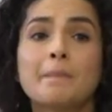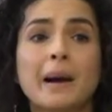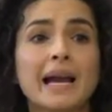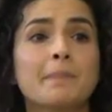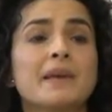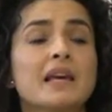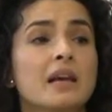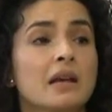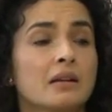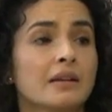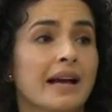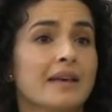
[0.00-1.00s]
by being
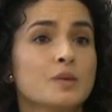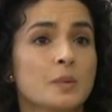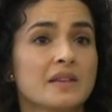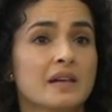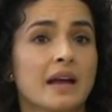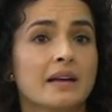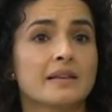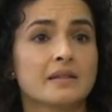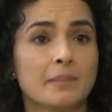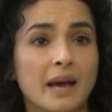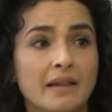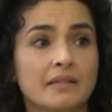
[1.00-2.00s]
in alliance with
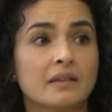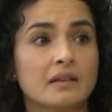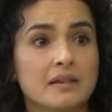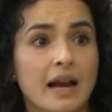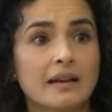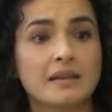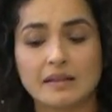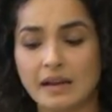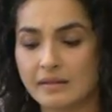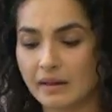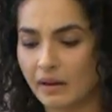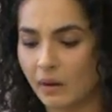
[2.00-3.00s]
Zionism and the Zionist
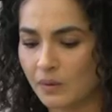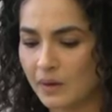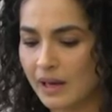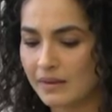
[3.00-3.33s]
entity known